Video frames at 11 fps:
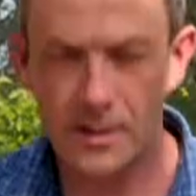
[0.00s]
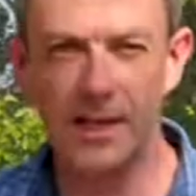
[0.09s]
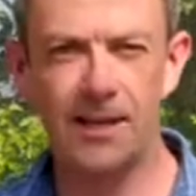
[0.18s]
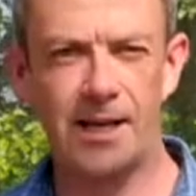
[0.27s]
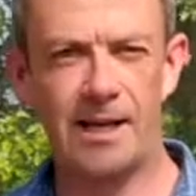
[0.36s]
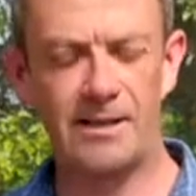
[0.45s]

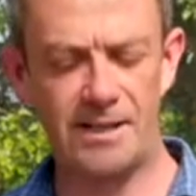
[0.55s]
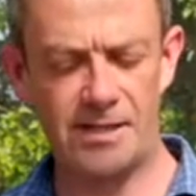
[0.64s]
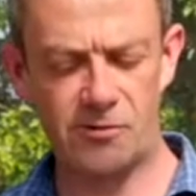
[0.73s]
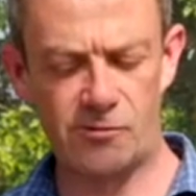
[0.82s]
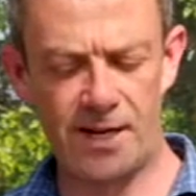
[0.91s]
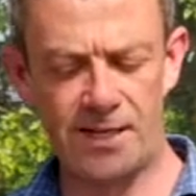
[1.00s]
and then
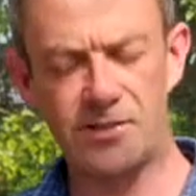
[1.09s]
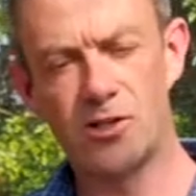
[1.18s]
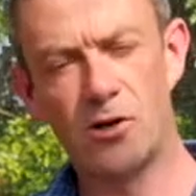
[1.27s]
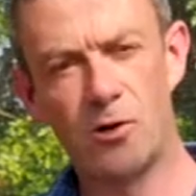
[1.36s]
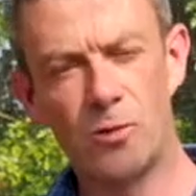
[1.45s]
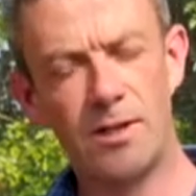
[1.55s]
these are ready to
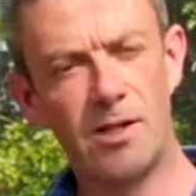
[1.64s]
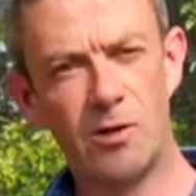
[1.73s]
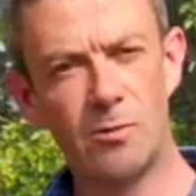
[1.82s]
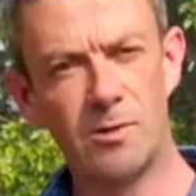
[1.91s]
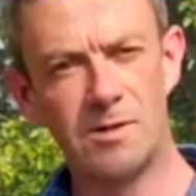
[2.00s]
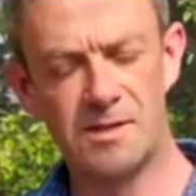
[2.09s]
go with the
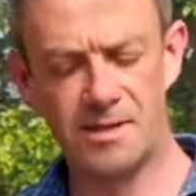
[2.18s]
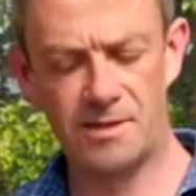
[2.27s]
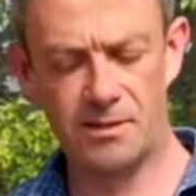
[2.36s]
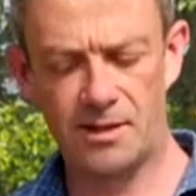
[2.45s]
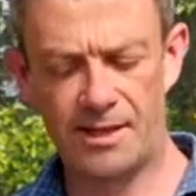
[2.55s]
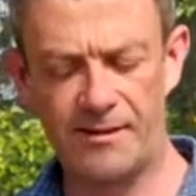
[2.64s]
other ones.
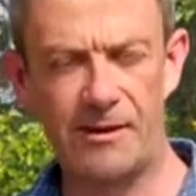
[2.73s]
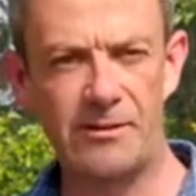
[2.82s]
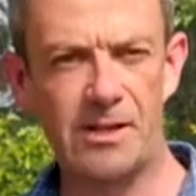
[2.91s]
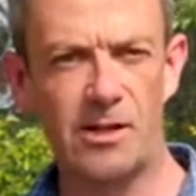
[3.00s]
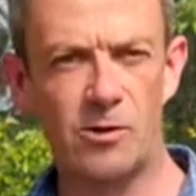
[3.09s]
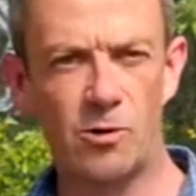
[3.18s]
Give
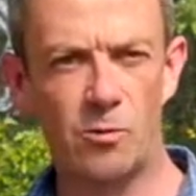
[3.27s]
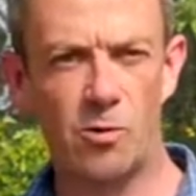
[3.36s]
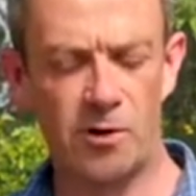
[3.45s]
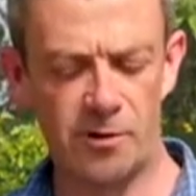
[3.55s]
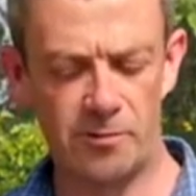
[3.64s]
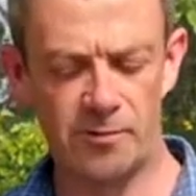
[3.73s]
everything a good water